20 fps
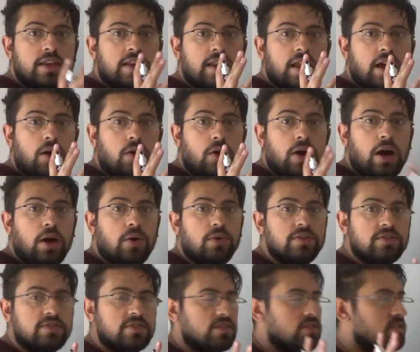Now, how
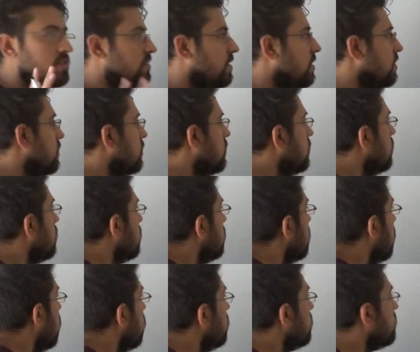is this done?
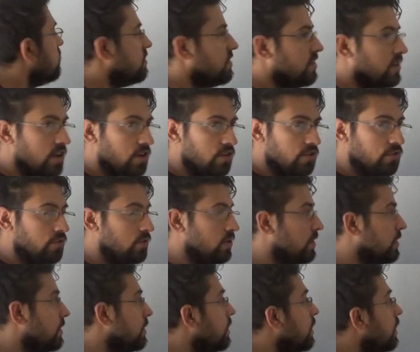Now, listen
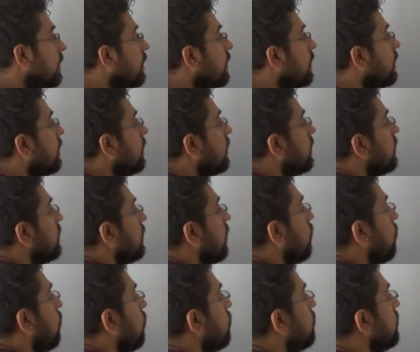carefully.
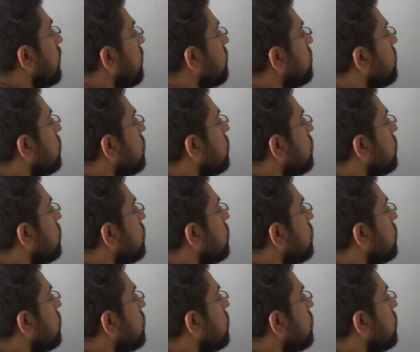Now, what we have